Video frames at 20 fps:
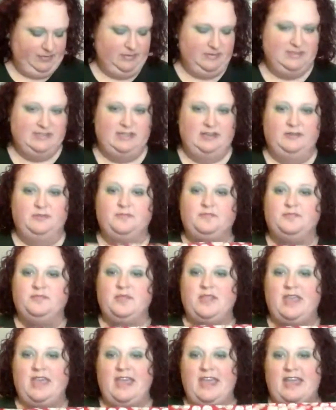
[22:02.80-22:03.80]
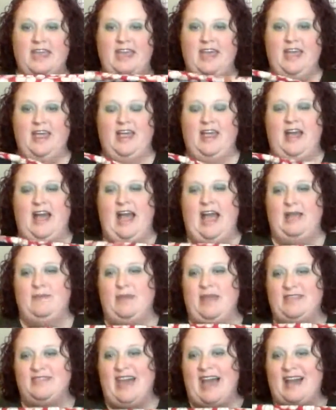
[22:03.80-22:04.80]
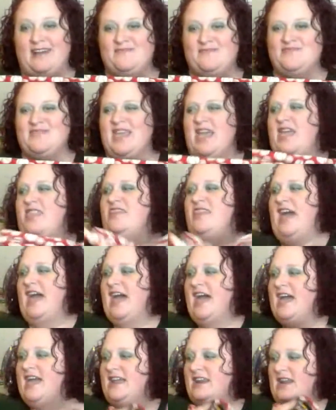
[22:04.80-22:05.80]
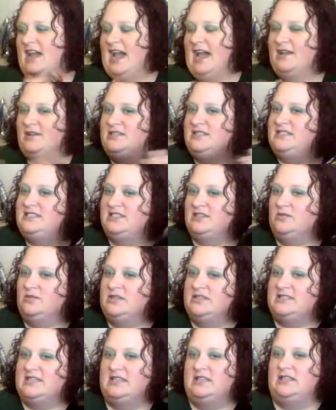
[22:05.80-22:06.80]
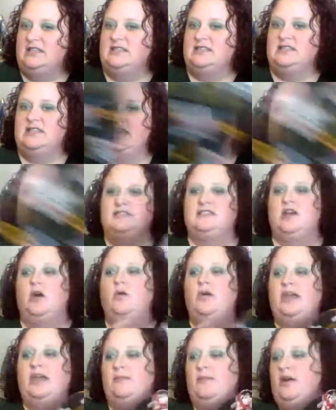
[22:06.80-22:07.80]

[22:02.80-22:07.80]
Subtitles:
So I made that. Then I still was in this like sewing